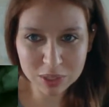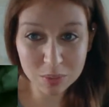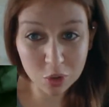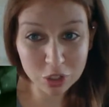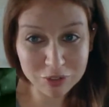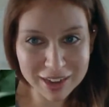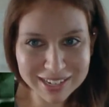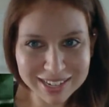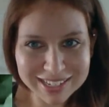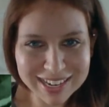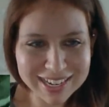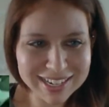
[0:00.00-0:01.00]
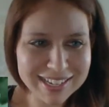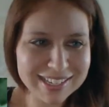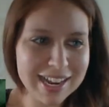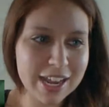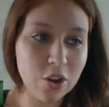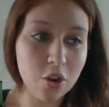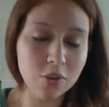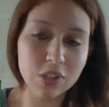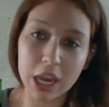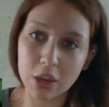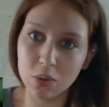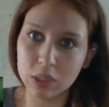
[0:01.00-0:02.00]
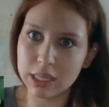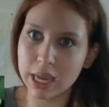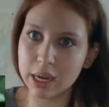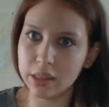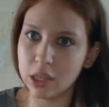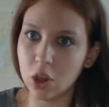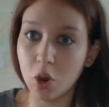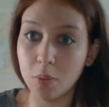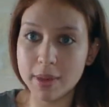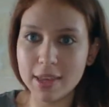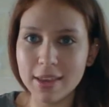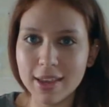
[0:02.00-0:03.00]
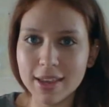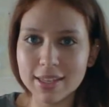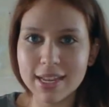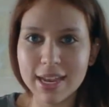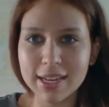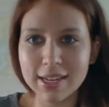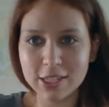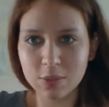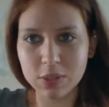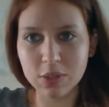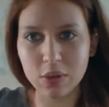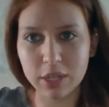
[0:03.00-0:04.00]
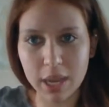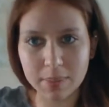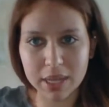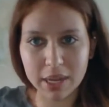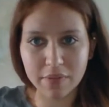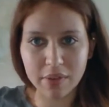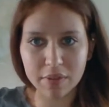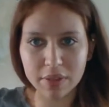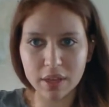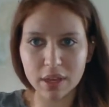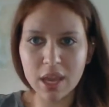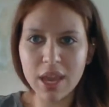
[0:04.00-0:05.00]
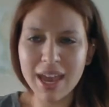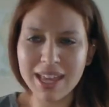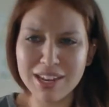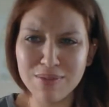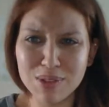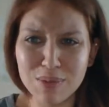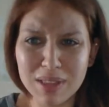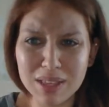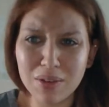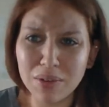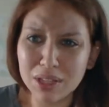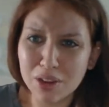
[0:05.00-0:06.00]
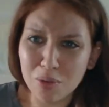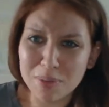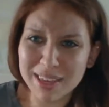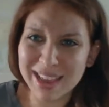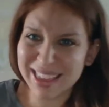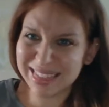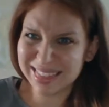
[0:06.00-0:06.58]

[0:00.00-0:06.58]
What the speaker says: was the more direct antagonist, and Ozai, who's kind of the OP antagonist, was sort of kept out of everything. And he was really only OP, I